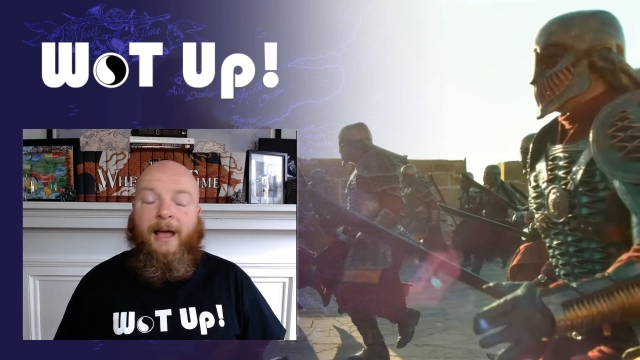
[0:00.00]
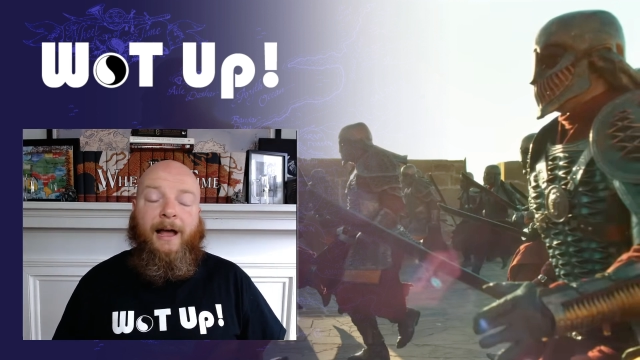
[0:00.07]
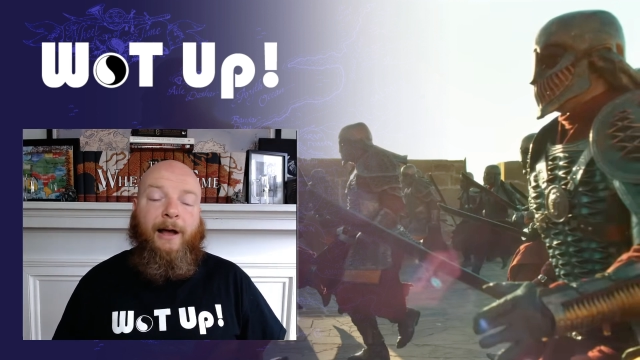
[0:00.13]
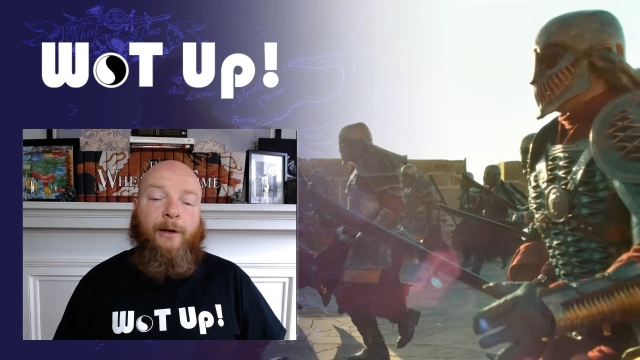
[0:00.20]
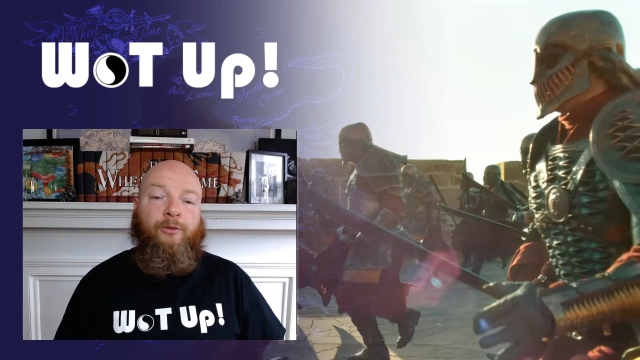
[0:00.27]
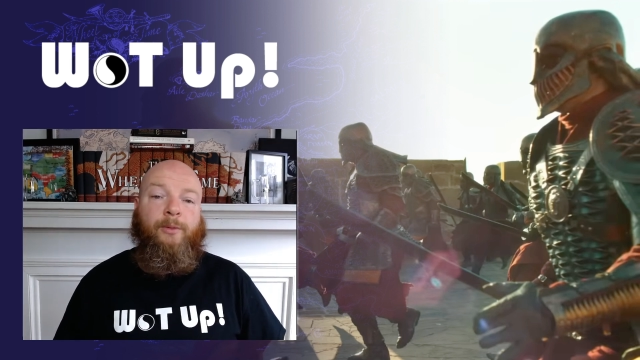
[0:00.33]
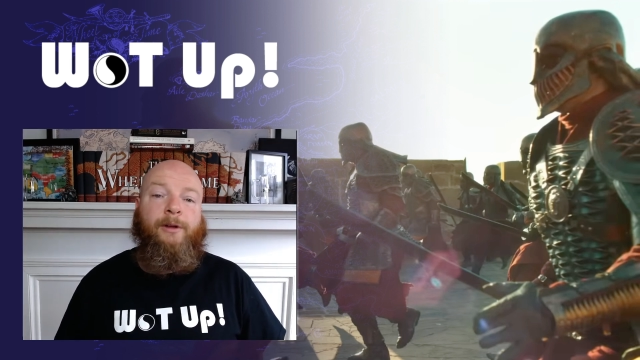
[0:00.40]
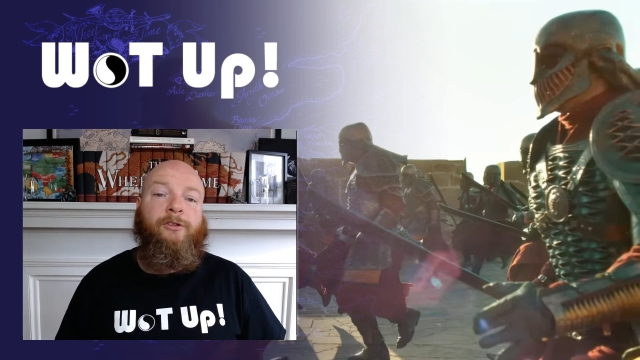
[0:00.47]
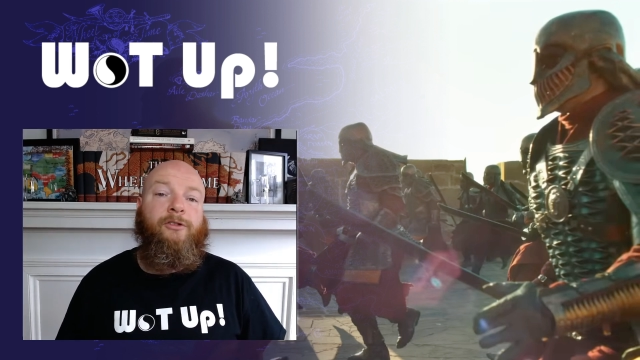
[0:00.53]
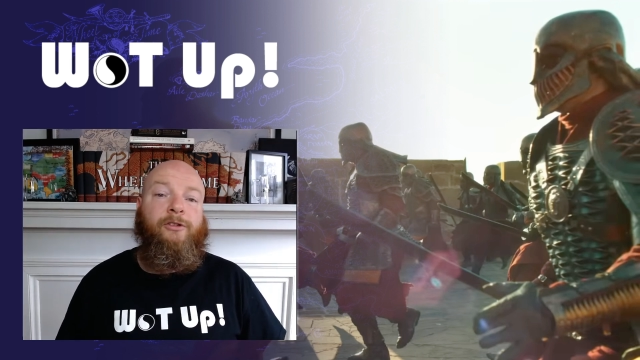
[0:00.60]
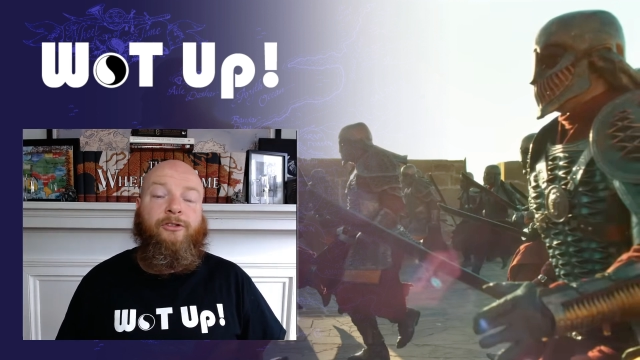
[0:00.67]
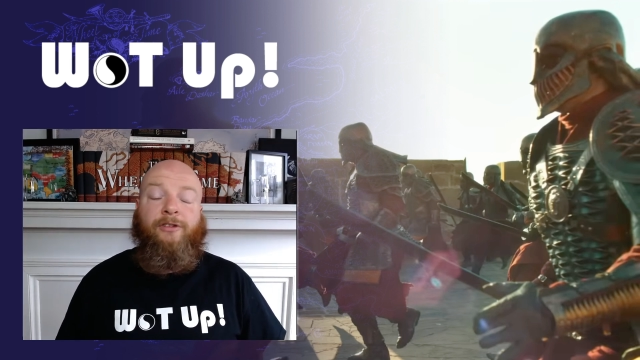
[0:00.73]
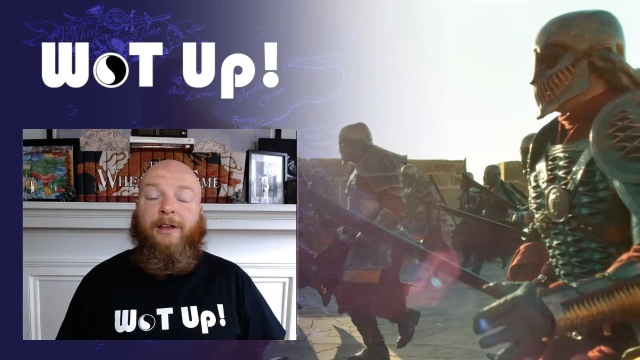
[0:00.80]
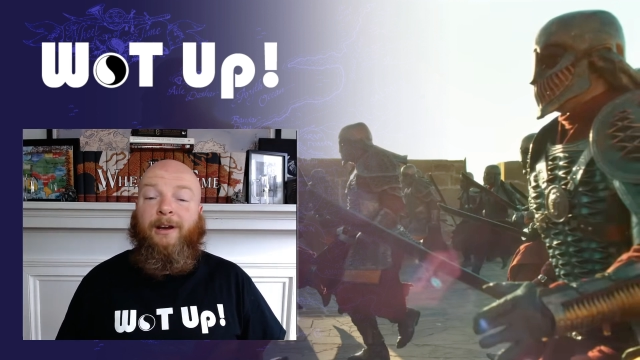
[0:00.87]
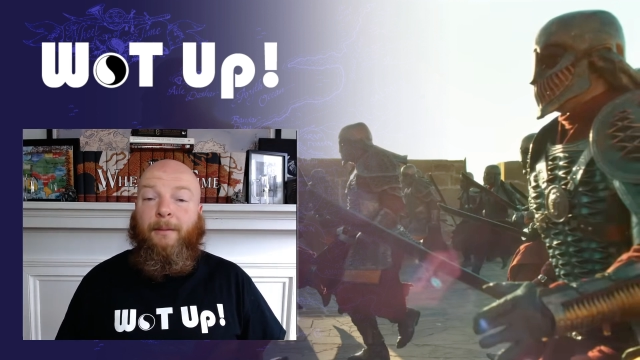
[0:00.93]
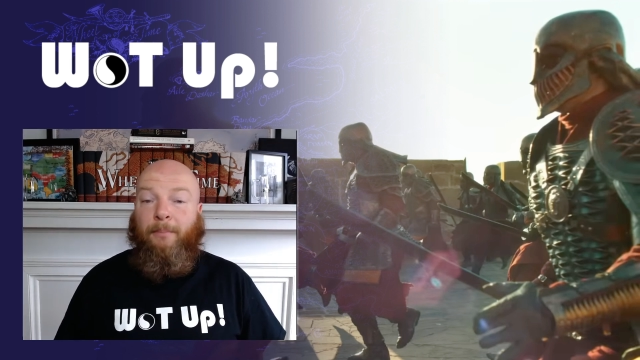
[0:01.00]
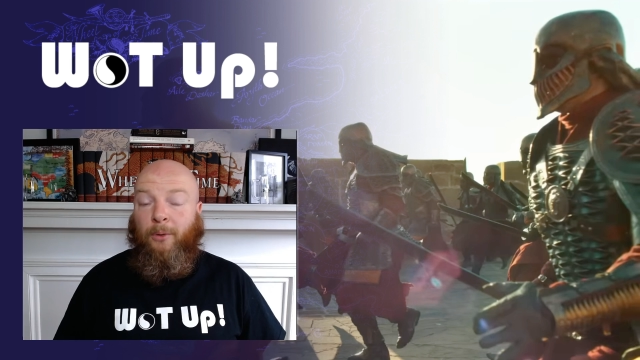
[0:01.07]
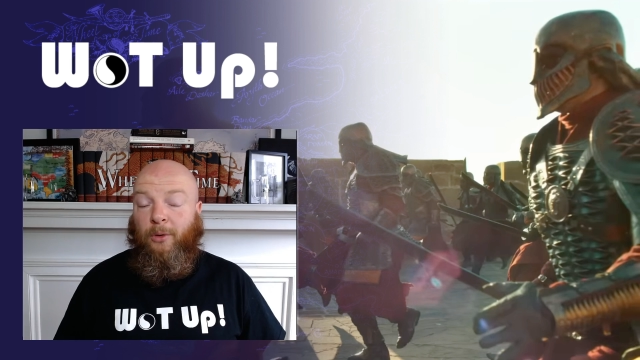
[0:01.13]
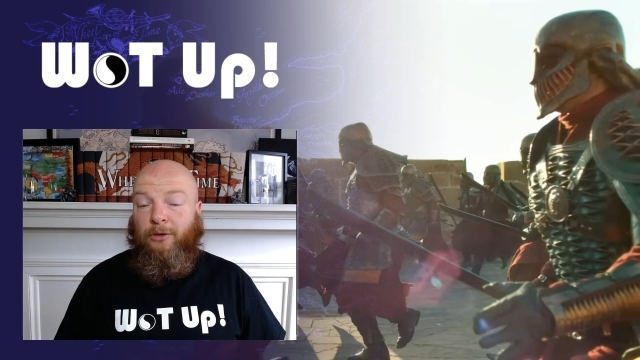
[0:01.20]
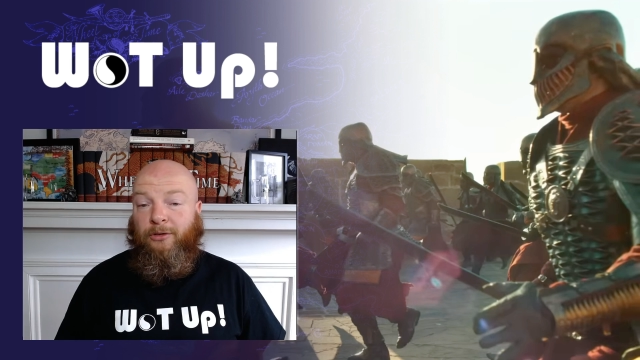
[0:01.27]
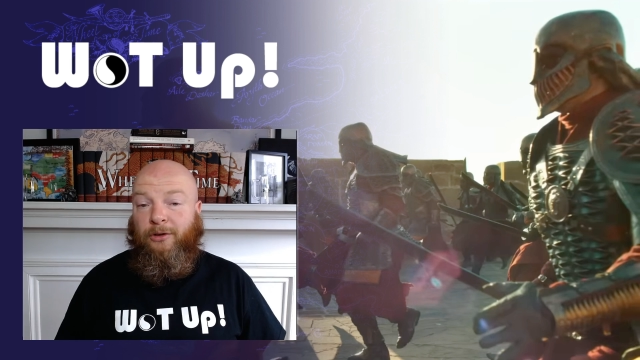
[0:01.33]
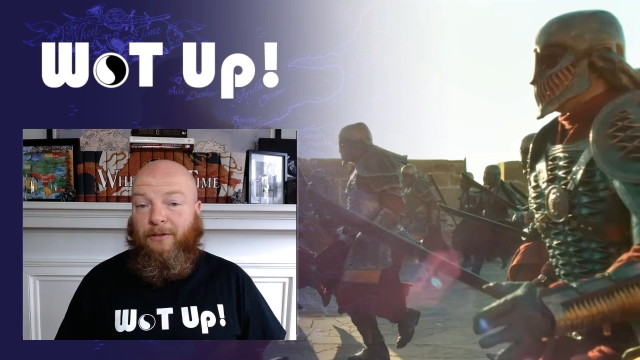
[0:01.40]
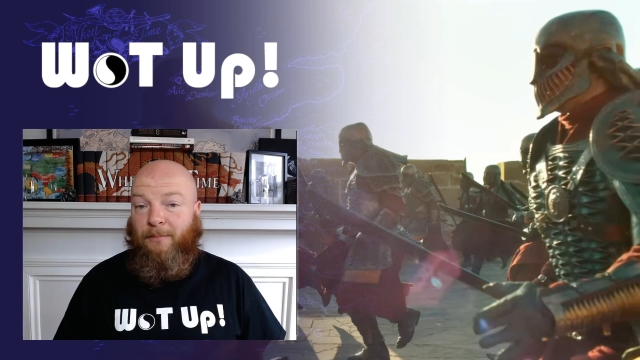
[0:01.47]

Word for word: I was recently sent a portrait of